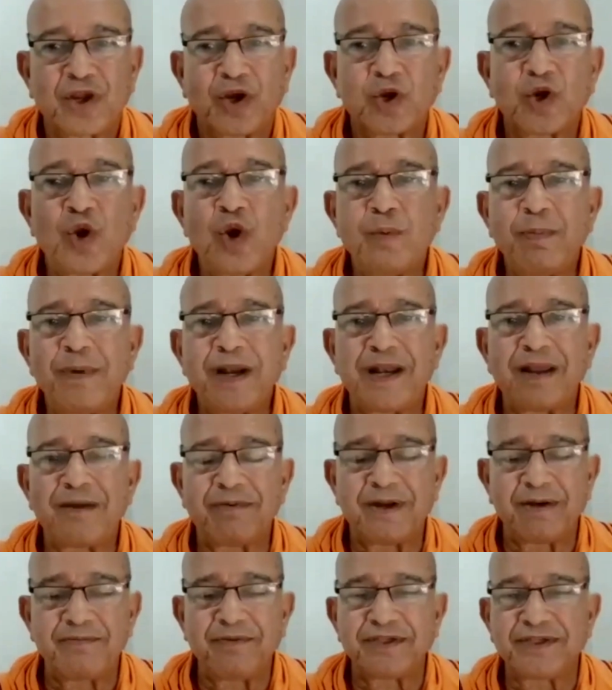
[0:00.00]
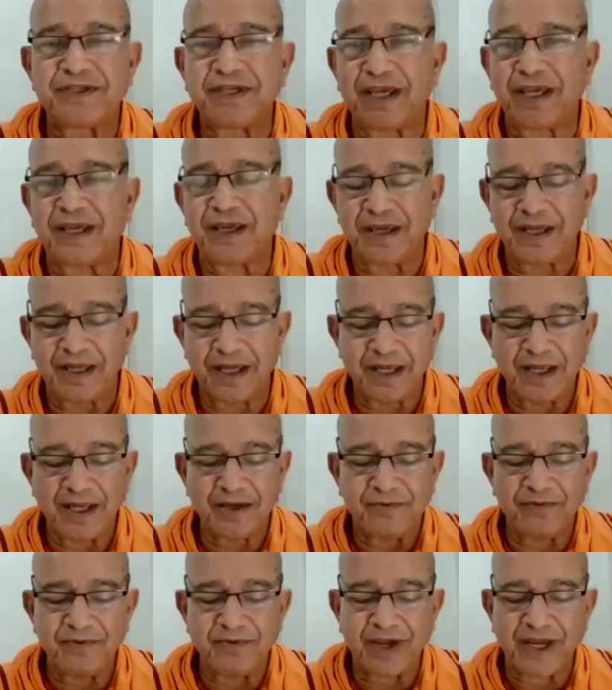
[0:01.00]
Global level, we see
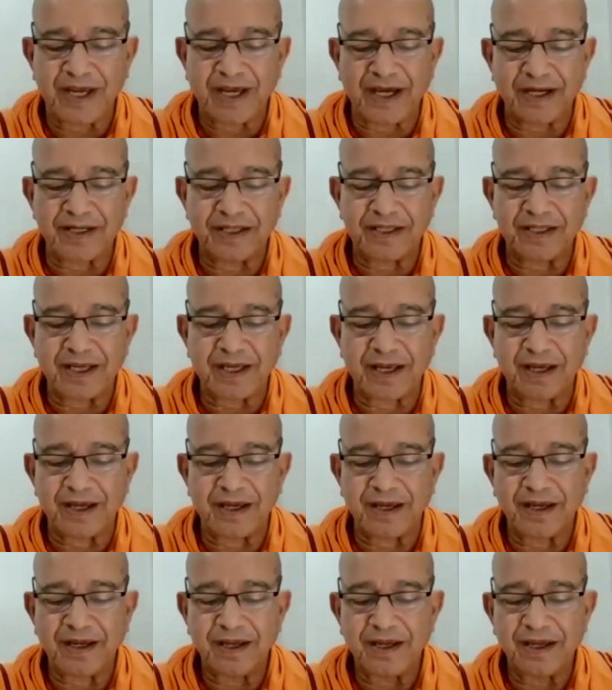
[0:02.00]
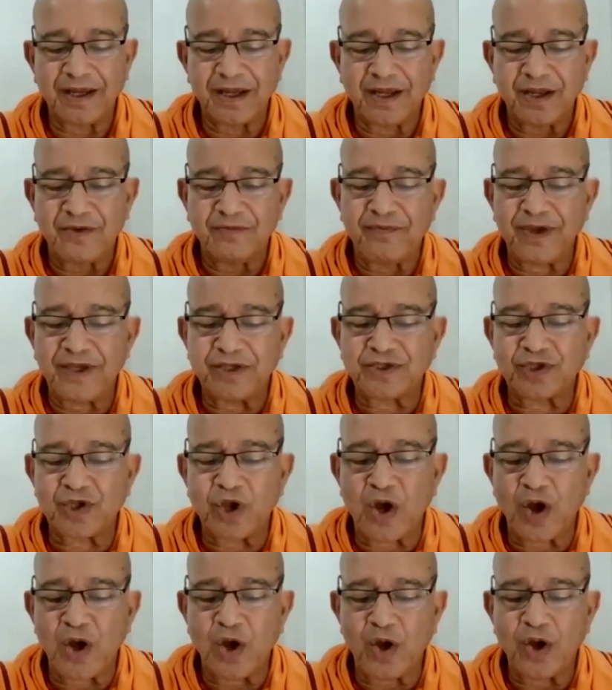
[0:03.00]
Vivekananda. We
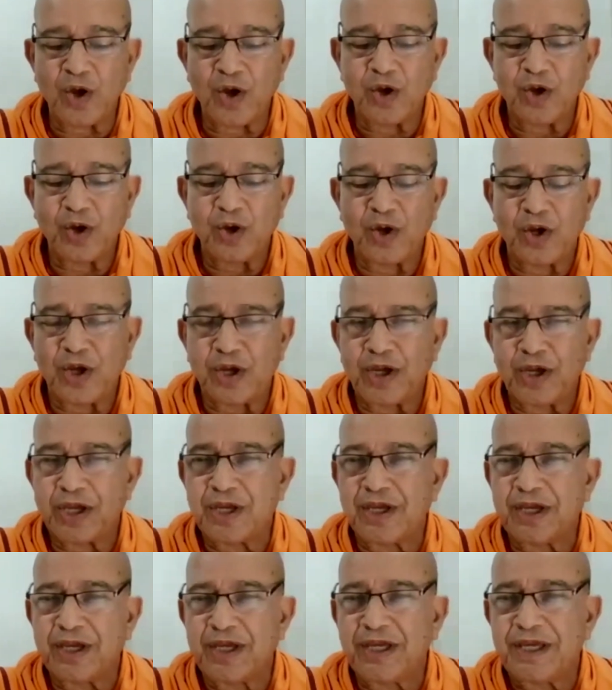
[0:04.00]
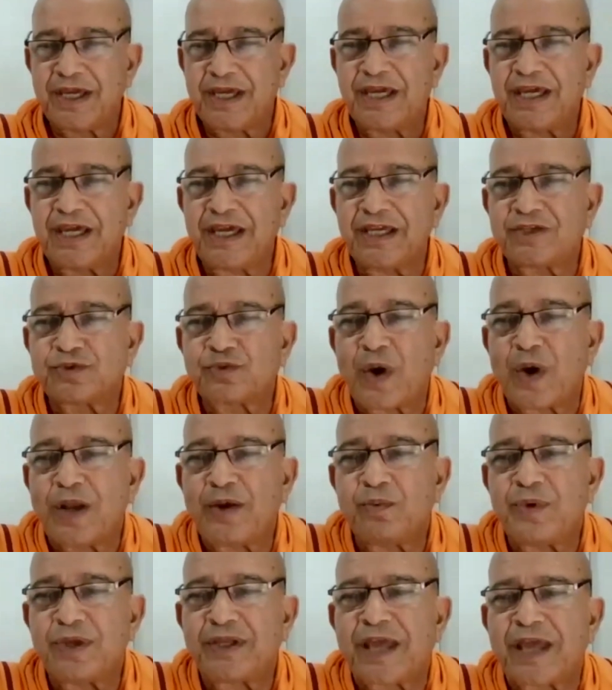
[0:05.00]
saw he is
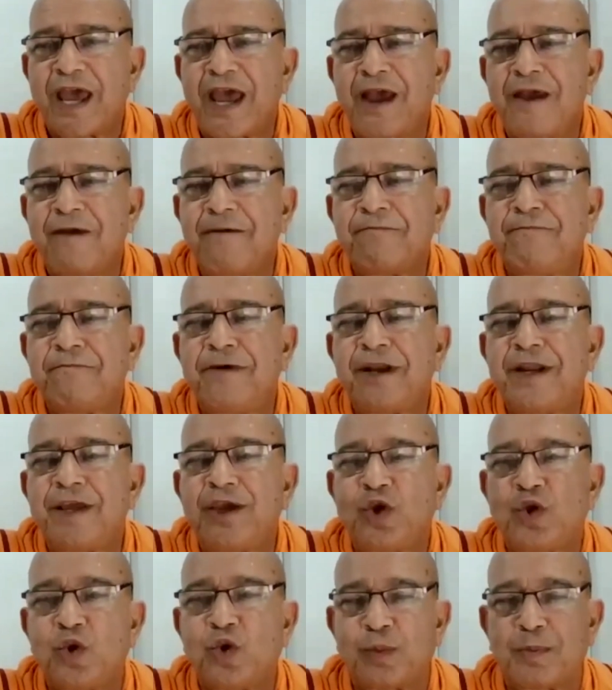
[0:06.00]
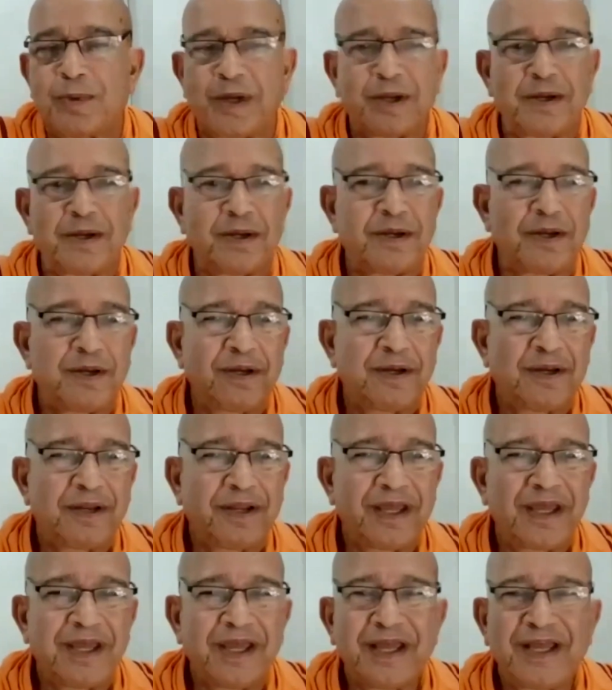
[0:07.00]
one with every human.
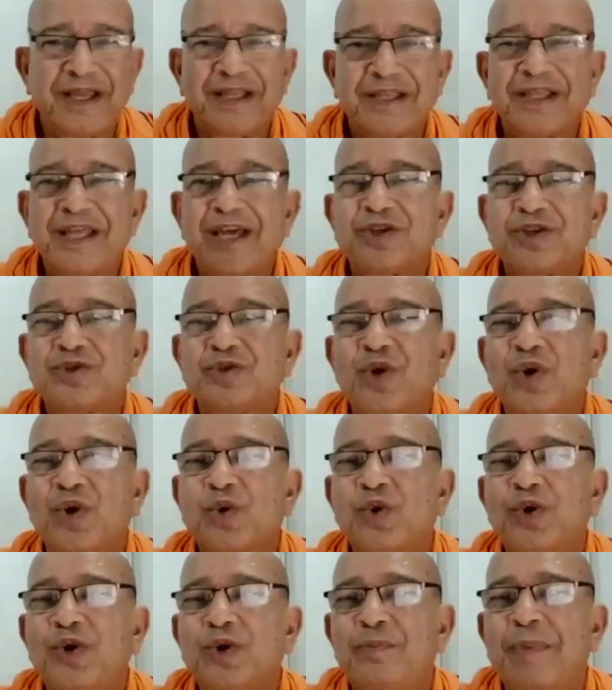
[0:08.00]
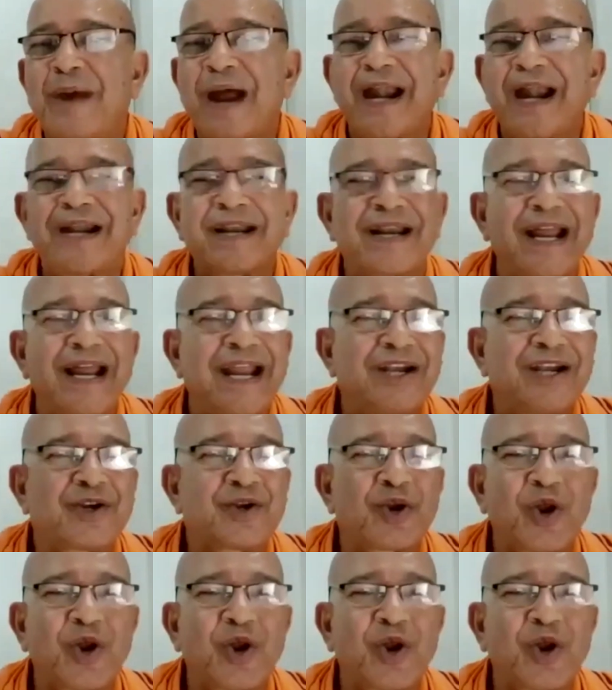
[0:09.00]
There is no good, bad, right,